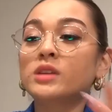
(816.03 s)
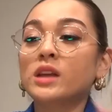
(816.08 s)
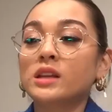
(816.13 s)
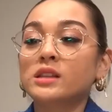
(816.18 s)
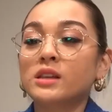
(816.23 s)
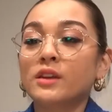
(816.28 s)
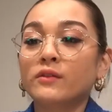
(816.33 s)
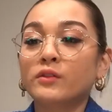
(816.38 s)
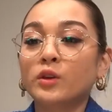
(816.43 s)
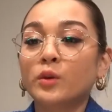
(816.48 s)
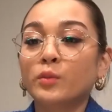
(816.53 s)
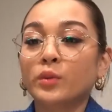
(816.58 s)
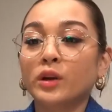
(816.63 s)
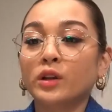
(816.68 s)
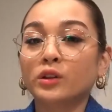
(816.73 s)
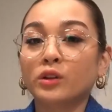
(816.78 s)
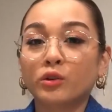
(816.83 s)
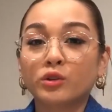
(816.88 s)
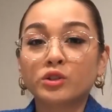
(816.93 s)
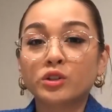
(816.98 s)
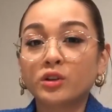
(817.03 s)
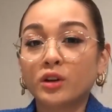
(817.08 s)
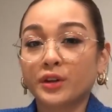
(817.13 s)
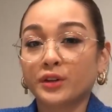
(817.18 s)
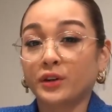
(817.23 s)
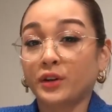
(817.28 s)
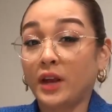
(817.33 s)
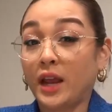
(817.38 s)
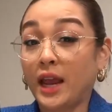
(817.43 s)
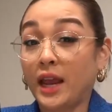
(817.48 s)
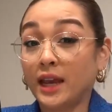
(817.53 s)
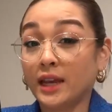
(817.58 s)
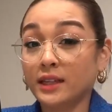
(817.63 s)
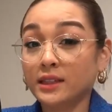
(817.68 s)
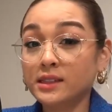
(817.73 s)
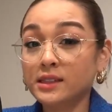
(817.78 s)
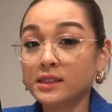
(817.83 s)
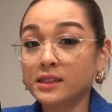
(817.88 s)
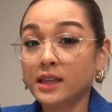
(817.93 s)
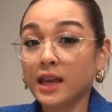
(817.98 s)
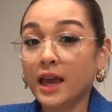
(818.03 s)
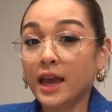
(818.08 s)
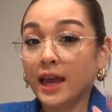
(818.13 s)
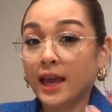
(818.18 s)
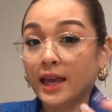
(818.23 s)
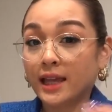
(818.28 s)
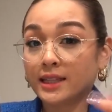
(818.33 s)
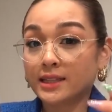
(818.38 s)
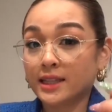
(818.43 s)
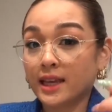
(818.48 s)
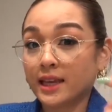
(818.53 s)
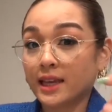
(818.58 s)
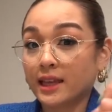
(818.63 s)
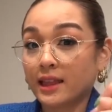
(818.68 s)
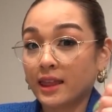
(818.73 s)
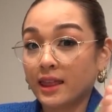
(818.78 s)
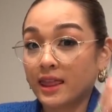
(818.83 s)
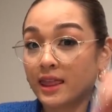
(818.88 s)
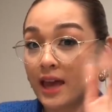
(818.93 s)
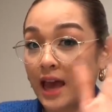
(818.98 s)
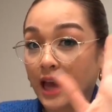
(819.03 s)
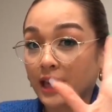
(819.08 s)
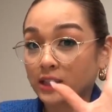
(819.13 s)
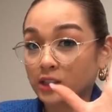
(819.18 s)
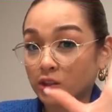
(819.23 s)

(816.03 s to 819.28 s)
as if you put lotion on your hands. It's like that